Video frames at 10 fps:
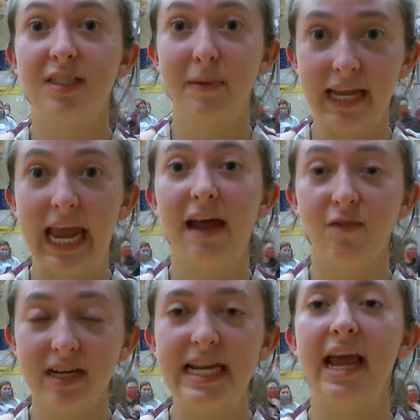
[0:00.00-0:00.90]
spending
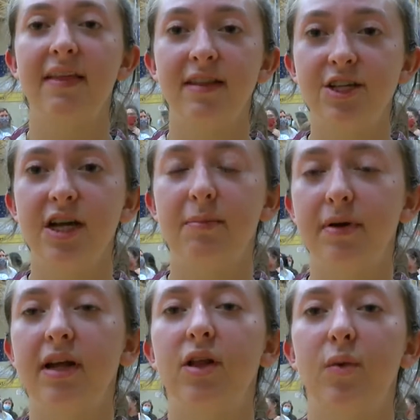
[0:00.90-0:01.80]
every day in the gym,
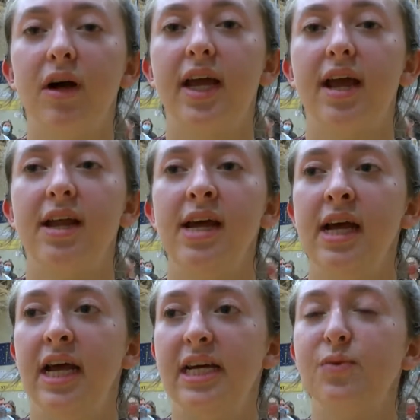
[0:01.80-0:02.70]
putting the work in,
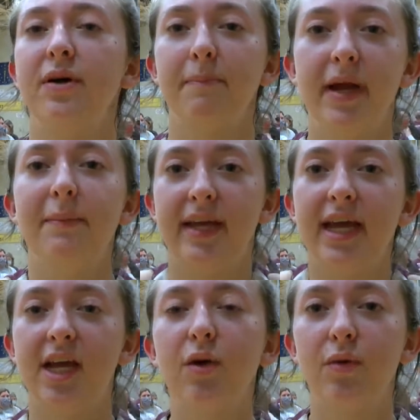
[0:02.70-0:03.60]
is what made me
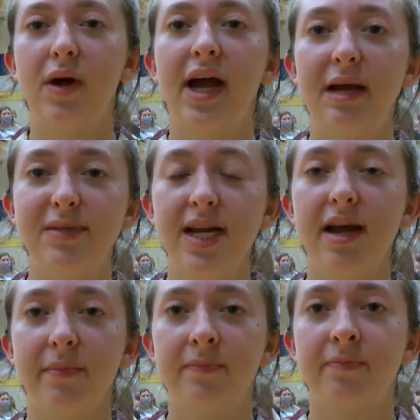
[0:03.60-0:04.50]
get here where I am today.